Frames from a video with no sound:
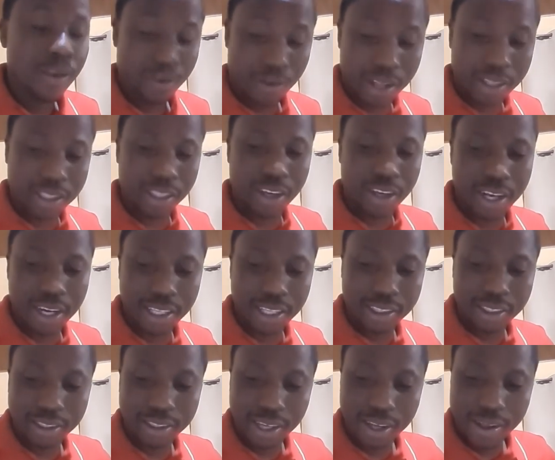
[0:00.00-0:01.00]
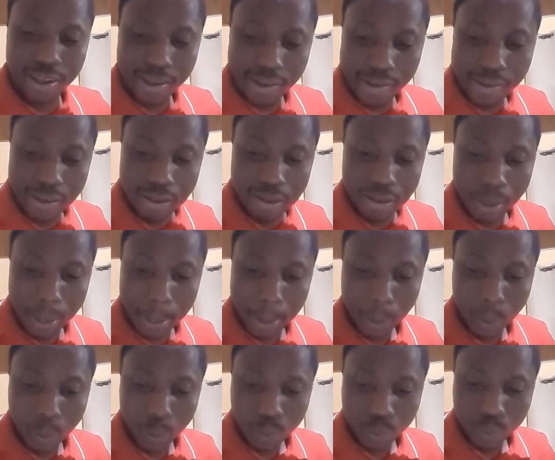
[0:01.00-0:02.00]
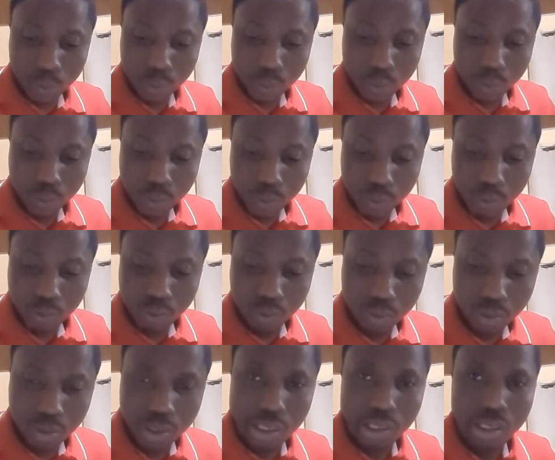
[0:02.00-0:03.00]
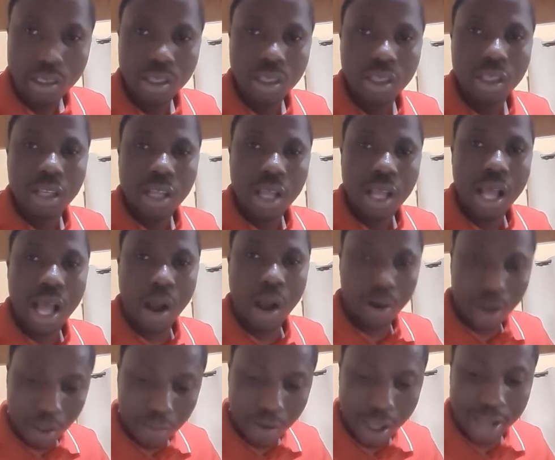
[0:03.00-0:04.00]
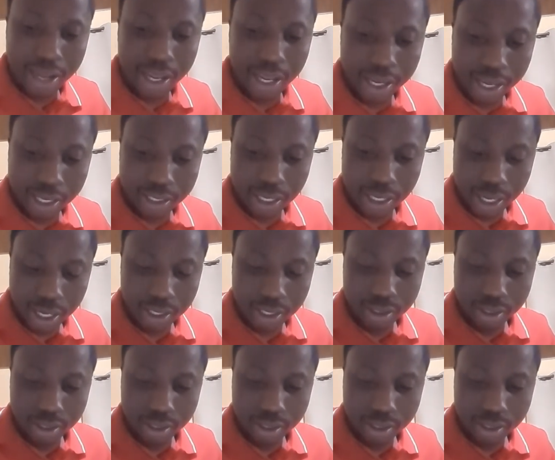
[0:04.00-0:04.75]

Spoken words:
Continue a little. I will never again curse the land